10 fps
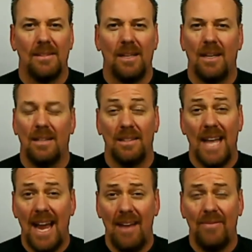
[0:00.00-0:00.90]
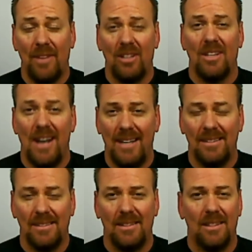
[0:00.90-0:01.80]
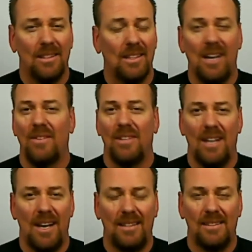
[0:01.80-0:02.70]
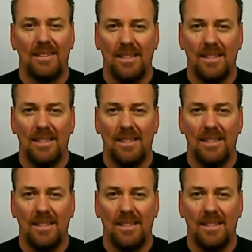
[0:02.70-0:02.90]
laugh a lot, love a lot,